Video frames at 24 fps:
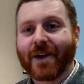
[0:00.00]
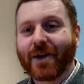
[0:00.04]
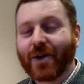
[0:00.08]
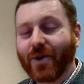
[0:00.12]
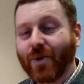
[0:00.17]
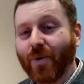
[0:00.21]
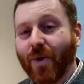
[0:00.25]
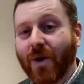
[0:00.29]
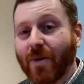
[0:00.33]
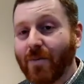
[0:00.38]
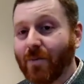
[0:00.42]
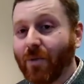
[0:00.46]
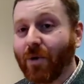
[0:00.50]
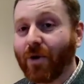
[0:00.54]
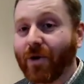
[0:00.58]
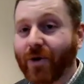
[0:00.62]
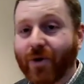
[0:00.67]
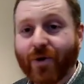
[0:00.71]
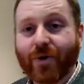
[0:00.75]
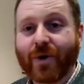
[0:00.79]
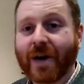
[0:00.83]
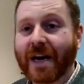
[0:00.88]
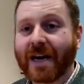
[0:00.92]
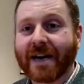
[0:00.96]
You are more
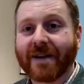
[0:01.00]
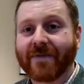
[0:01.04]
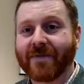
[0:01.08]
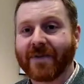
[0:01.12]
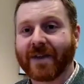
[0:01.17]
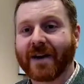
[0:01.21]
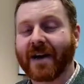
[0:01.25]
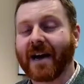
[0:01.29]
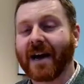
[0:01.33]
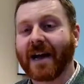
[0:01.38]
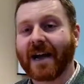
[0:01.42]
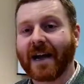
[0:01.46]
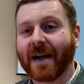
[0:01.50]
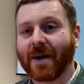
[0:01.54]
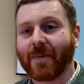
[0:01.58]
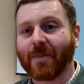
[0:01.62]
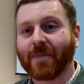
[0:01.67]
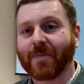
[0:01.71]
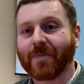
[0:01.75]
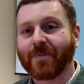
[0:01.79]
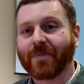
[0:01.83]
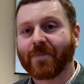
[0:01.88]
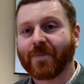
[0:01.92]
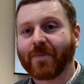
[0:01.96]
creative than I am.
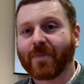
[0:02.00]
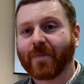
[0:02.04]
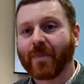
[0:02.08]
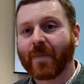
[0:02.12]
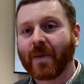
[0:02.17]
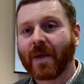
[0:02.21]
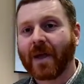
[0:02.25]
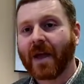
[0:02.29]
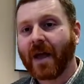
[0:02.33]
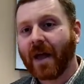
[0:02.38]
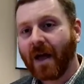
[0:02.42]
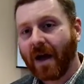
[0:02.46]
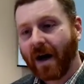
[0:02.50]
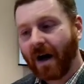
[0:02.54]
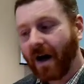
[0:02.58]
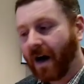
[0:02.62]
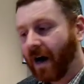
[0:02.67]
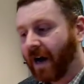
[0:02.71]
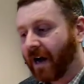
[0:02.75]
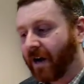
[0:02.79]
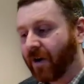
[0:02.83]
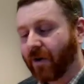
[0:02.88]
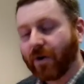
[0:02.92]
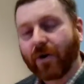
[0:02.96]

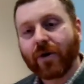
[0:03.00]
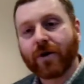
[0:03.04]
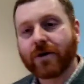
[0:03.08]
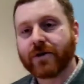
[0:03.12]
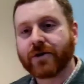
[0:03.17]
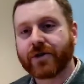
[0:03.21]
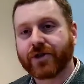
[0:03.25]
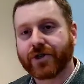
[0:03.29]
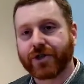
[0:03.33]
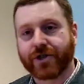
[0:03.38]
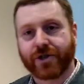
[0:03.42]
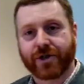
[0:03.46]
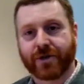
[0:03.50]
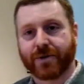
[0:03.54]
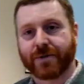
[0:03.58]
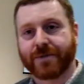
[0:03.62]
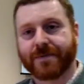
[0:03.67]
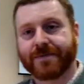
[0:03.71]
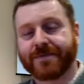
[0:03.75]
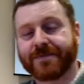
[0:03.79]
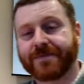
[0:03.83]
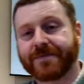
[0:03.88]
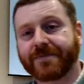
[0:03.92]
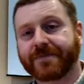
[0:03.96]
I urge you,
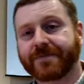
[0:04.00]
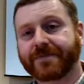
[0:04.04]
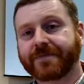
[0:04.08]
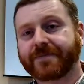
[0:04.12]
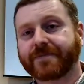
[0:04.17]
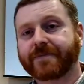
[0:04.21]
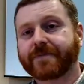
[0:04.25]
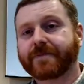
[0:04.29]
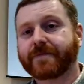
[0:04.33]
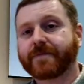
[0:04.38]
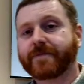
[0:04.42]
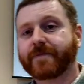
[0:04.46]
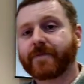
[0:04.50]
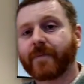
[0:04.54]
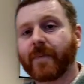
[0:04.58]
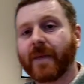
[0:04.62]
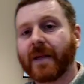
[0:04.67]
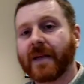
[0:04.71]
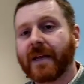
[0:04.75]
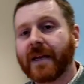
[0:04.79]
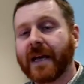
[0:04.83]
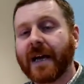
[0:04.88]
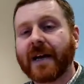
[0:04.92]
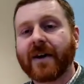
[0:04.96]

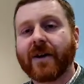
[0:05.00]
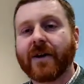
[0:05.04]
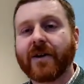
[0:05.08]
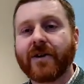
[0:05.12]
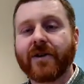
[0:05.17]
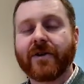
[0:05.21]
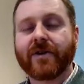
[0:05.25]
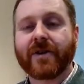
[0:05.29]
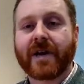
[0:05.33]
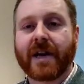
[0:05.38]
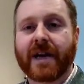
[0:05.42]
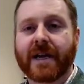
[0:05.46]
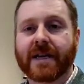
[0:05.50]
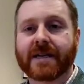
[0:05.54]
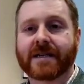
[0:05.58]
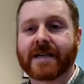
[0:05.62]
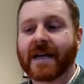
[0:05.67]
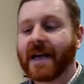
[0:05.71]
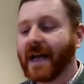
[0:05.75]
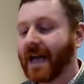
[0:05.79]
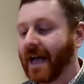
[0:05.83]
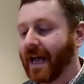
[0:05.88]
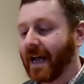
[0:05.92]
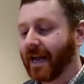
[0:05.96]
get on your knees
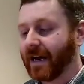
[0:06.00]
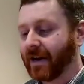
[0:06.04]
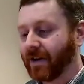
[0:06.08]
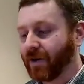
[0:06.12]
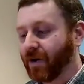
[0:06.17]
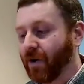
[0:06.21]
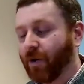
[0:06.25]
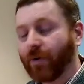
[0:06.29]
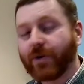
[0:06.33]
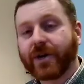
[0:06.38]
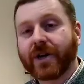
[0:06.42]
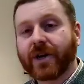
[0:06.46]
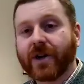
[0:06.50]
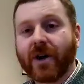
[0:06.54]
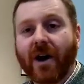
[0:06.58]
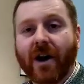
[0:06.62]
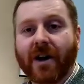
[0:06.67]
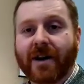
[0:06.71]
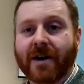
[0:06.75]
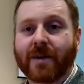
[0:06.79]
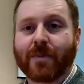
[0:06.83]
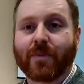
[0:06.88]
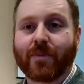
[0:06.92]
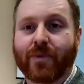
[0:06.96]
and go to
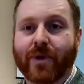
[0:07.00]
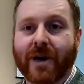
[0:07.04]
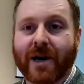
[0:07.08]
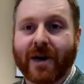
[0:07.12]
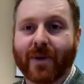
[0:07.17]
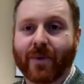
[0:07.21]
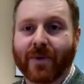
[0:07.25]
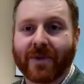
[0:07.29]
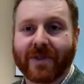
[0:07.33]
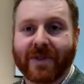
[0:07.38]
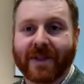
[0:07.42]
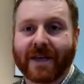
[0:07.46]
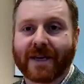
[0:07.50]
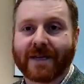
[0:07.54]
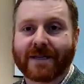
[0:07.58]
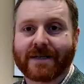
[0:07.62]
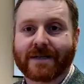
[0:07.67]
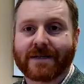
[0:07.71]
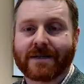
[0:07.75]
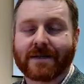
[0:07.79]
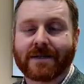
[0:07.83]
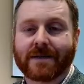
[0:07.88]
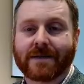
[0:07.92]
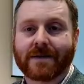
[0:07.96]
God in prayer with
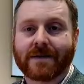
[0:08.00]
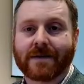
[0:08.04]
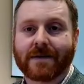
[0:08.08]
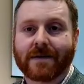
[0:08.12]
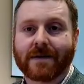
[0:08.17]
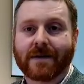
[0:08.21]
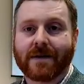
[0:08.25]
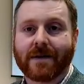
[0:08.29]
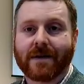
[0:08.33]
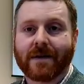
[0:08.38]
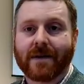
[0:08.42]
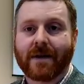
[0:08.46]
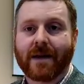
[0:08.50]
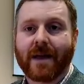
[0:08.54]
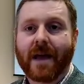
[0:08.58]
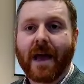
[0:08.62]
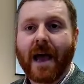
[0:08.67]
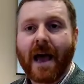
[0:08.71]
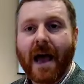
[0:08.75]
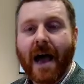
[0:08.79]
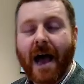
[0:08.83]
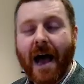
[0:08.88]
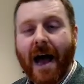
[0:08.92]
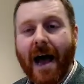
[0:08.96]
this.
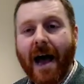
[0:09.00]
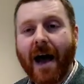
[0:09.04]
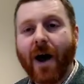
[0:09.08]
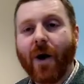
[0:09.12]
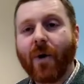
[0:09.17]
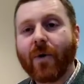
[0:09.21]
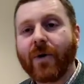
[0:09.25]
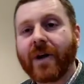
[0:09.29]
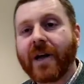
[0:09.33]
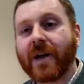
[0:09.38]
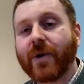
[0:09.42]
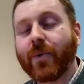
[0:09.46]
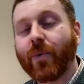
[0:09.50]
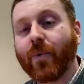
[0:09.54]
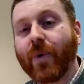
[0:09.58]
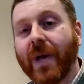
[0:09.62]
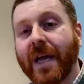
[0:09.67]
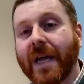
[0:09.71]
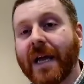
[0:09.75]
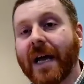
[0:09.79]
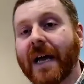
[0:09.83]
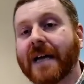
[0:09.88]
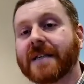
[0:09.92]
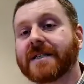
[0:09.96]
How can
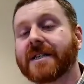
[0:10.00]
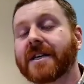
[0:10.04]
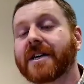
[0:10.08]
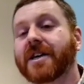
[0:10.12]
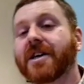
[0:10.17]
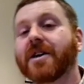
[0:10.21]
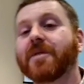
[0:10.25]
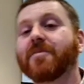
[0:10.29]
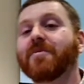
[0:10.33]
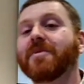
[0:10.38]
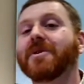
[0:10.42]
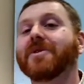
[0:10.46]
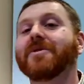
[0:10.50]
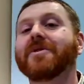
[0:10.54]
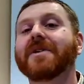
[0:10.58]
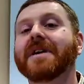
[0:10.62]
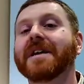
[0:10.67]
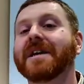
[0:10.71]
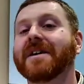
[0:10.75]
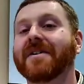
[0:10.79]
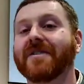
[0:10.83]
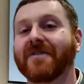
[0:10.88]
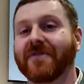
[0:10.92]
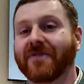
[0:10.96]
we, as the
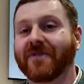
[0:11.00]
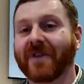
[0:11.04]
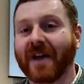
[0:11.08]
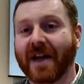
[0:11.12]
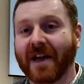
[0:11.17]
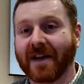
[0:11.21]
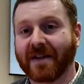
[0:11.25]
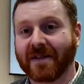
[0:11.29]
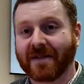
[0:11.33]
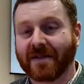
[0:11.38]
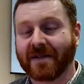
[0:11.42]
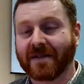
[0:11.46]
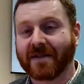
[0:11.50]
community of faith,